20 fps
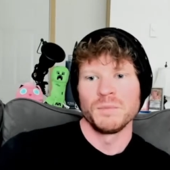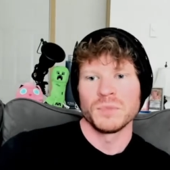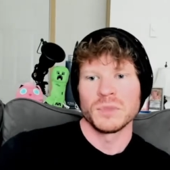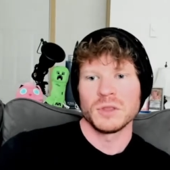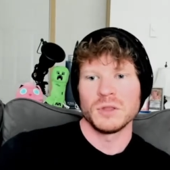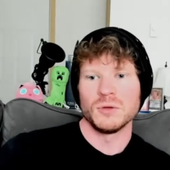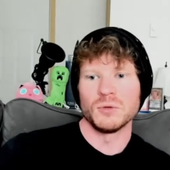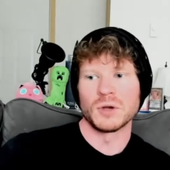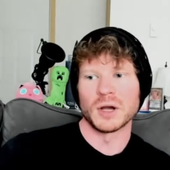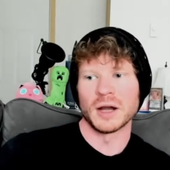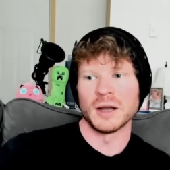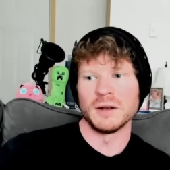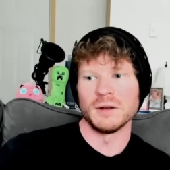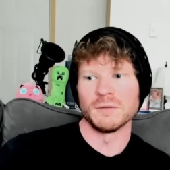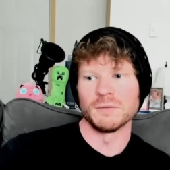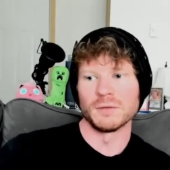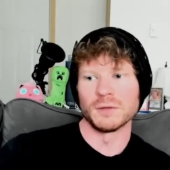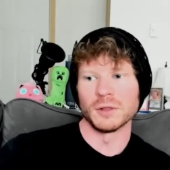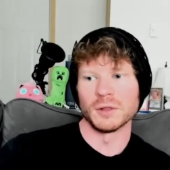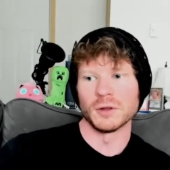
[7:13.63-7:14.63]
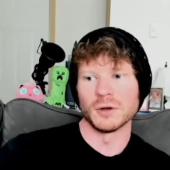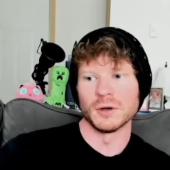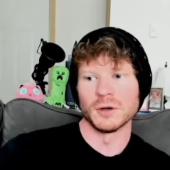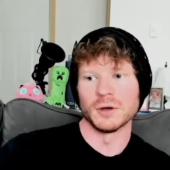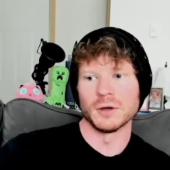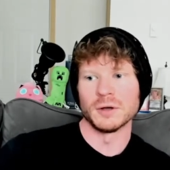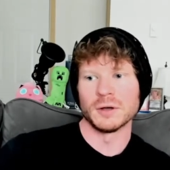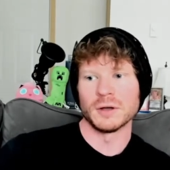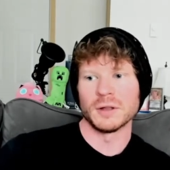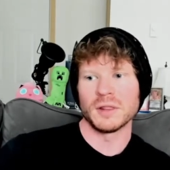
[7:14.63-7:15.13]
you kind of
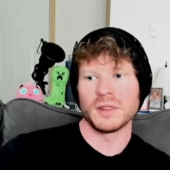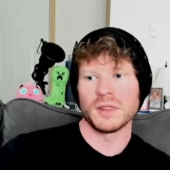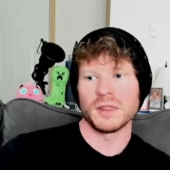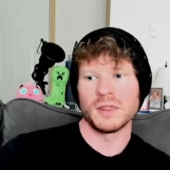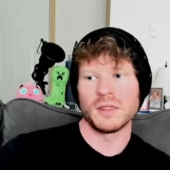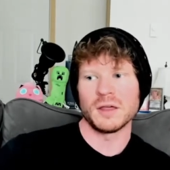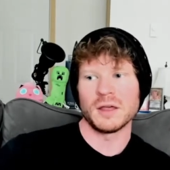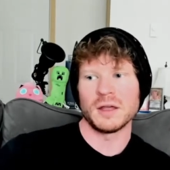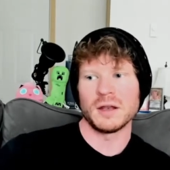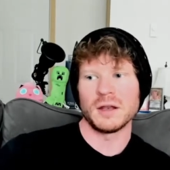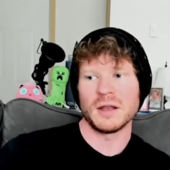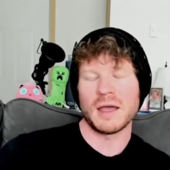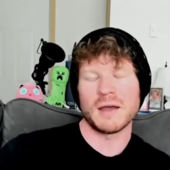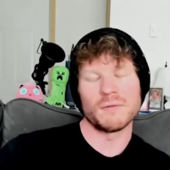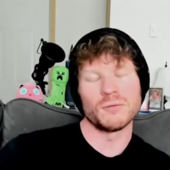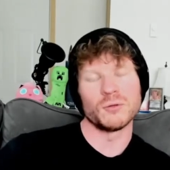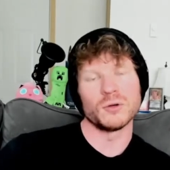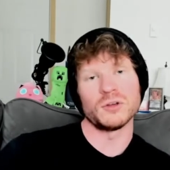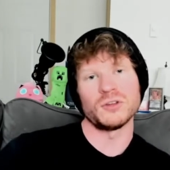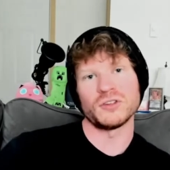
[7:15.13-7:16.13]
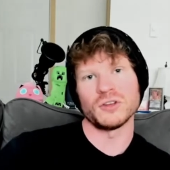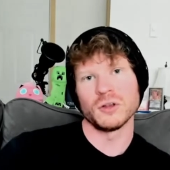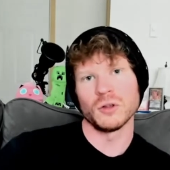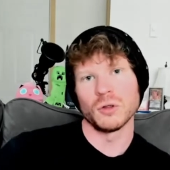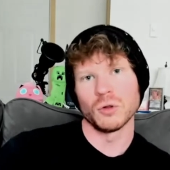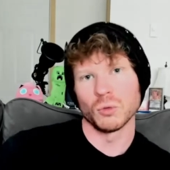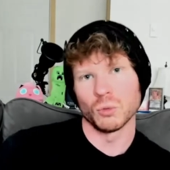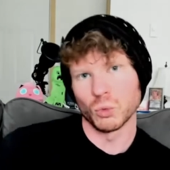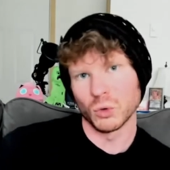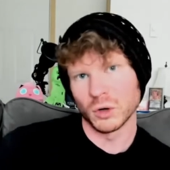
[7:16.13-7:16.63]
learn that every
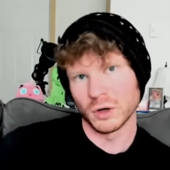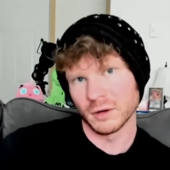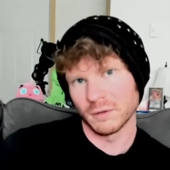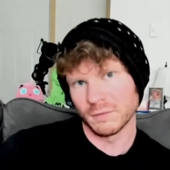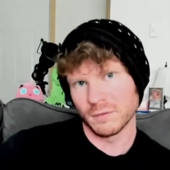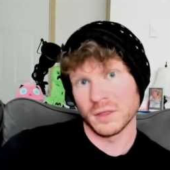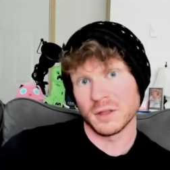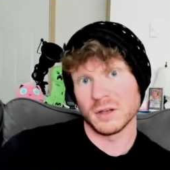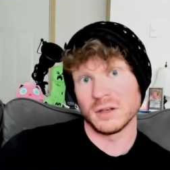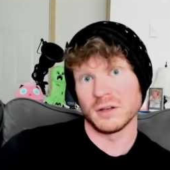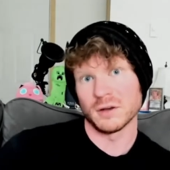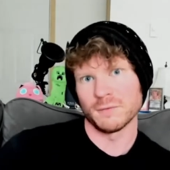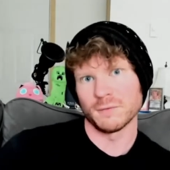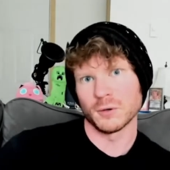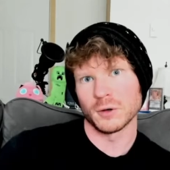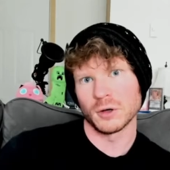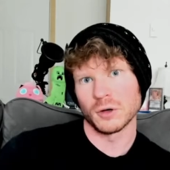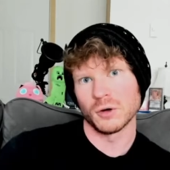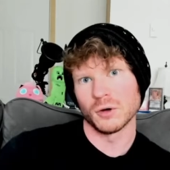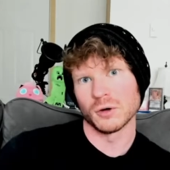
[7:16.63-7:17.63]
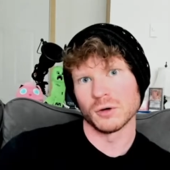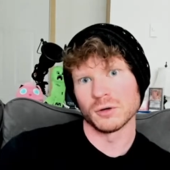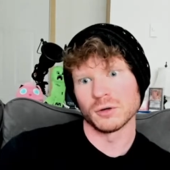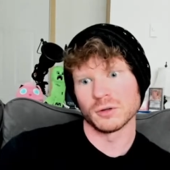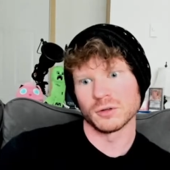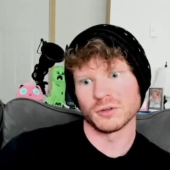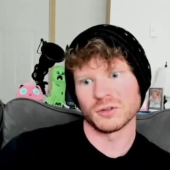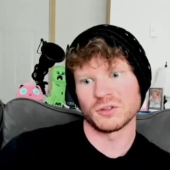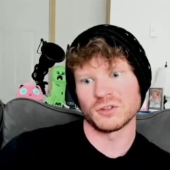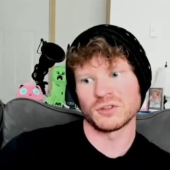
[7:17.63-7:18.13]
single one of the different
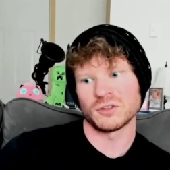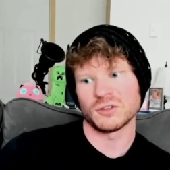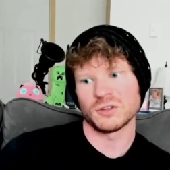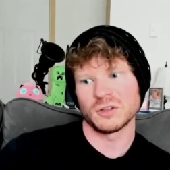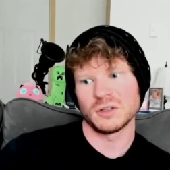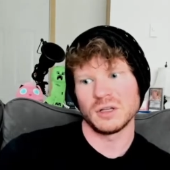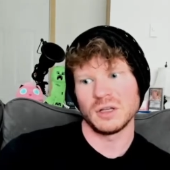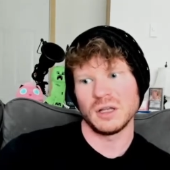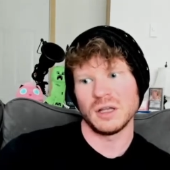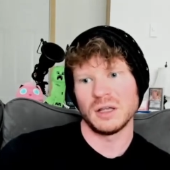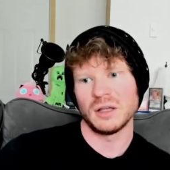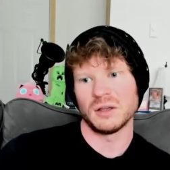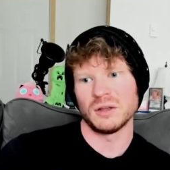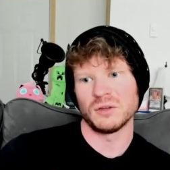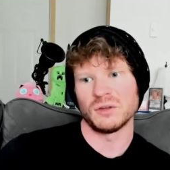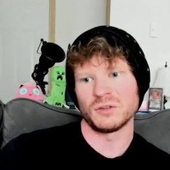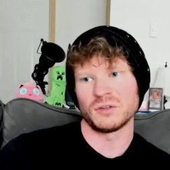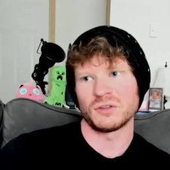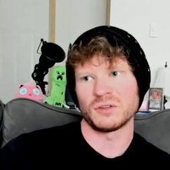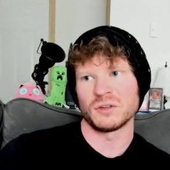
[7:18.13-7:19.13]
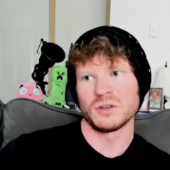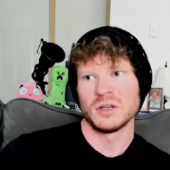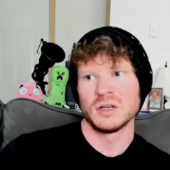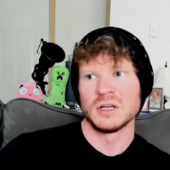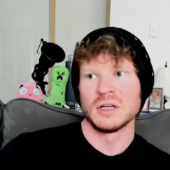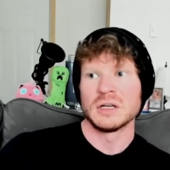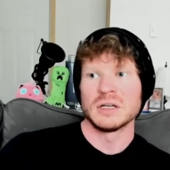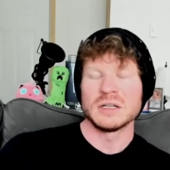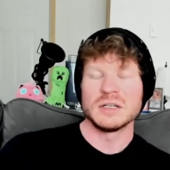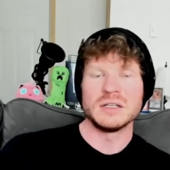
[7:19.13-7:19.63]
girls is
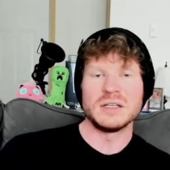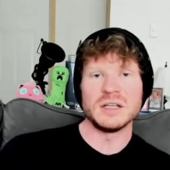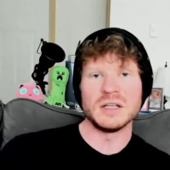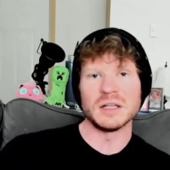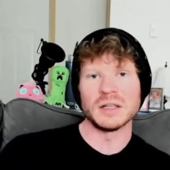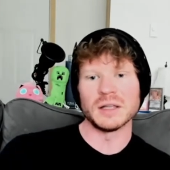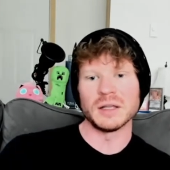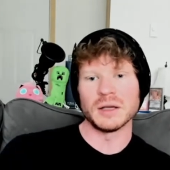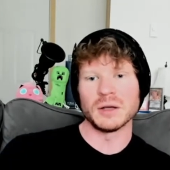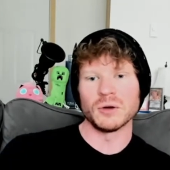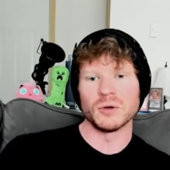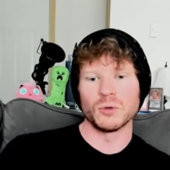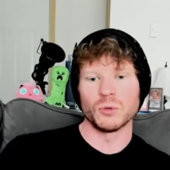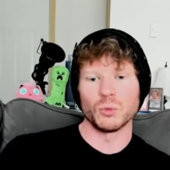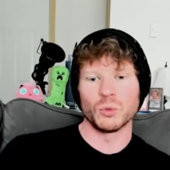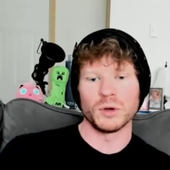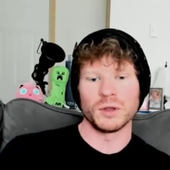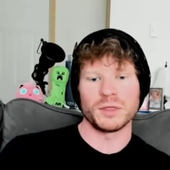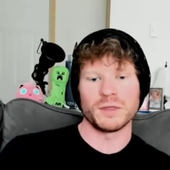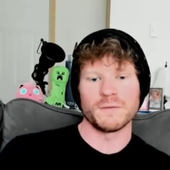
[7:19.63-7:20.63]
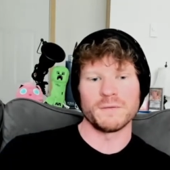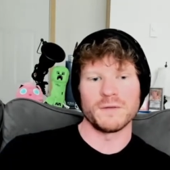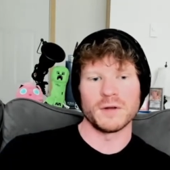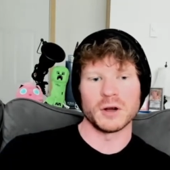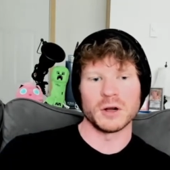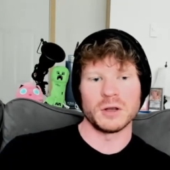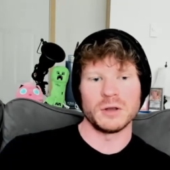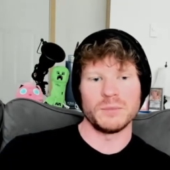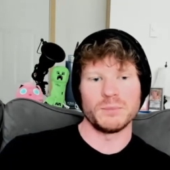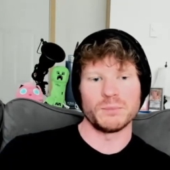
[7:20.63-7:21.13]
dealing with a
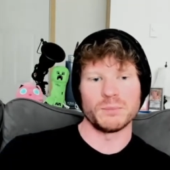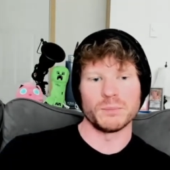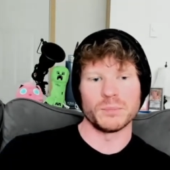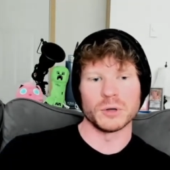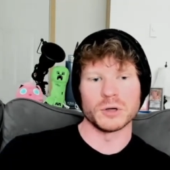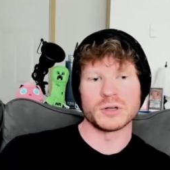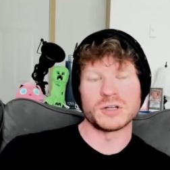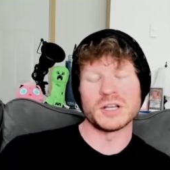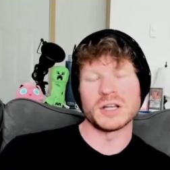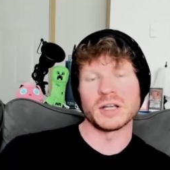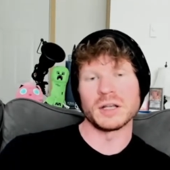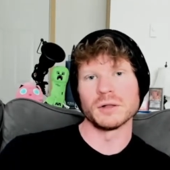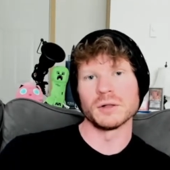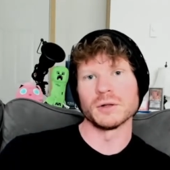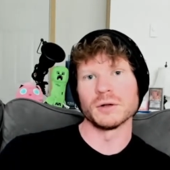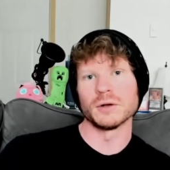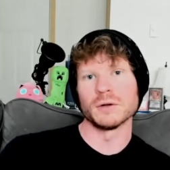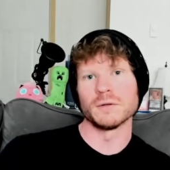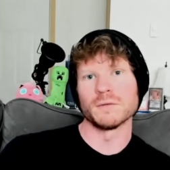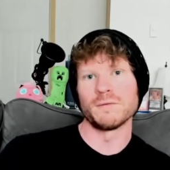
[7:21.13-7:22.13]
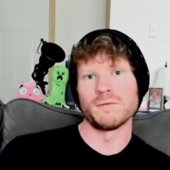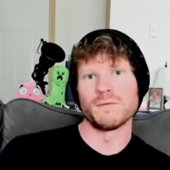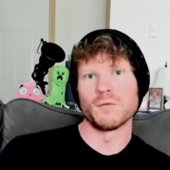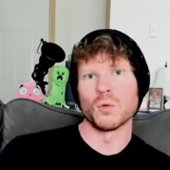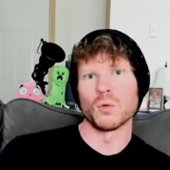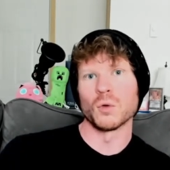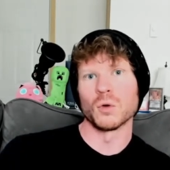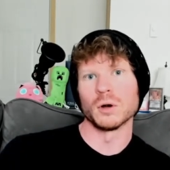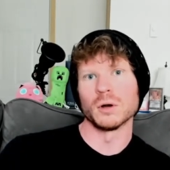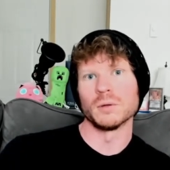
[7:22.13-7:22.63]
very particular
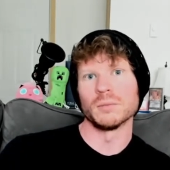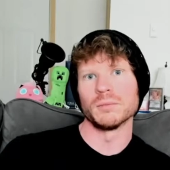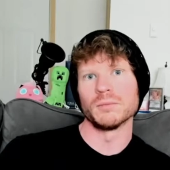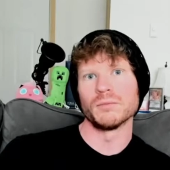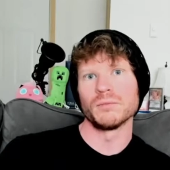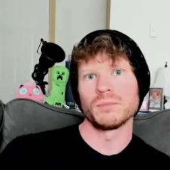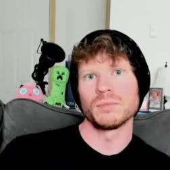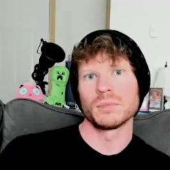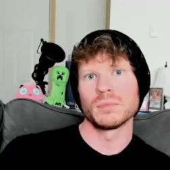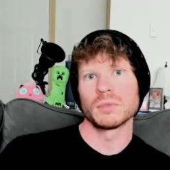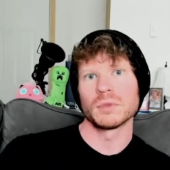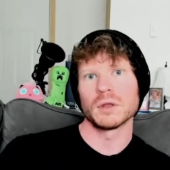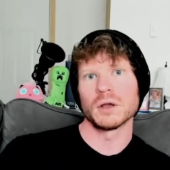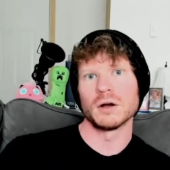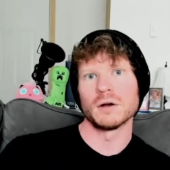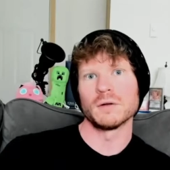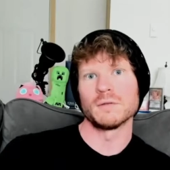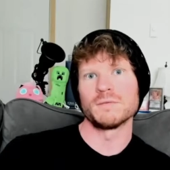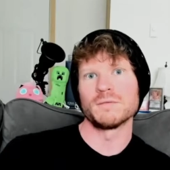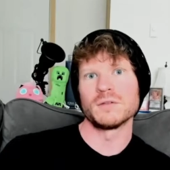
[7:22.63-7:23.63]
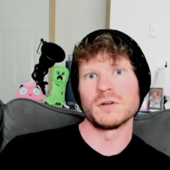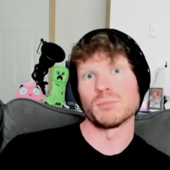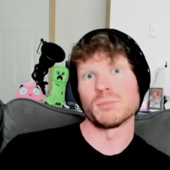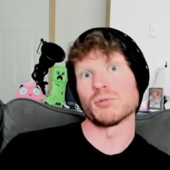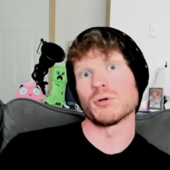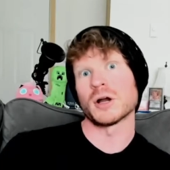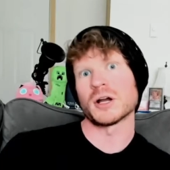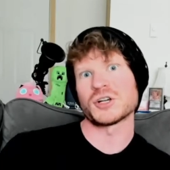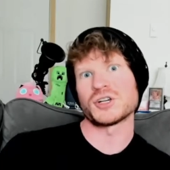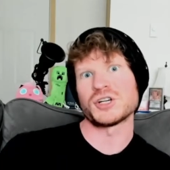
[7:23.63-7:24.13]
form of
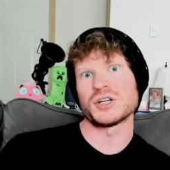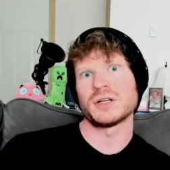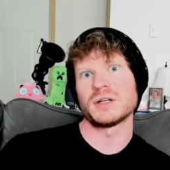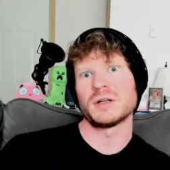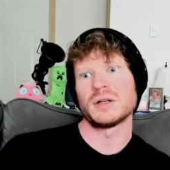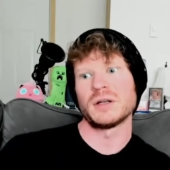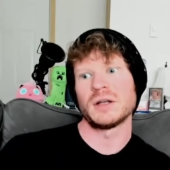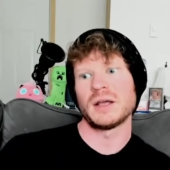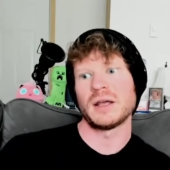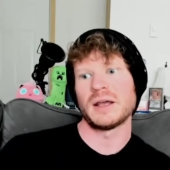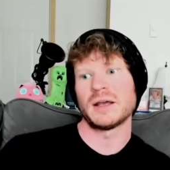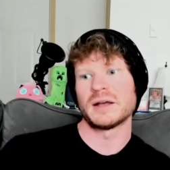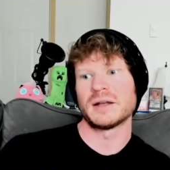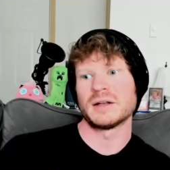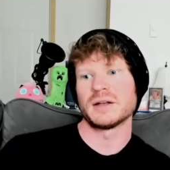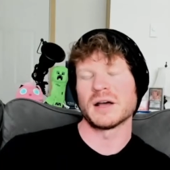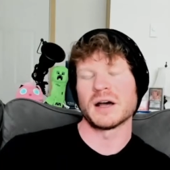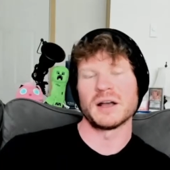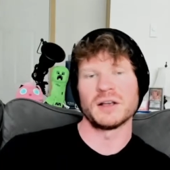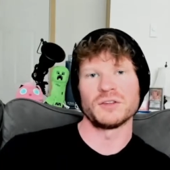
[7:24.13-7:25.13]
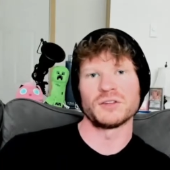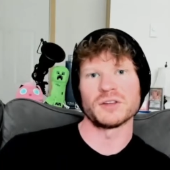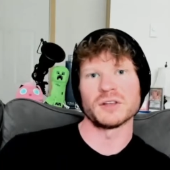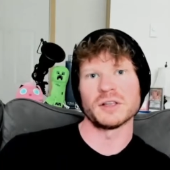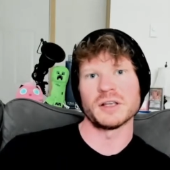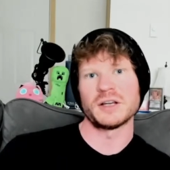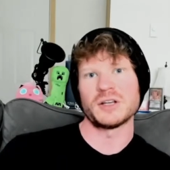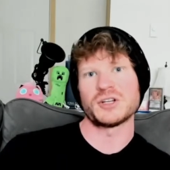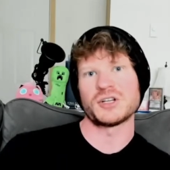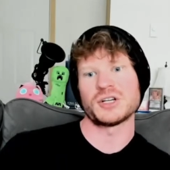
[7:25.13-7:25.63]
depression and
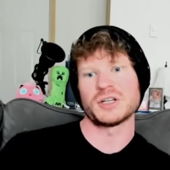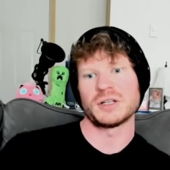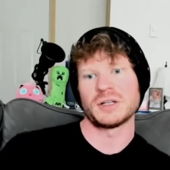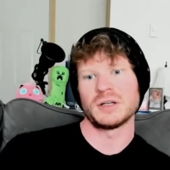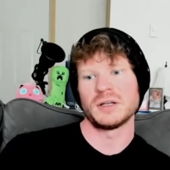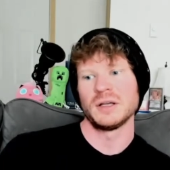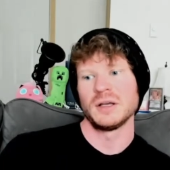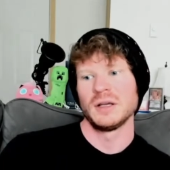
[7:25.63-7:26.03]
isolation.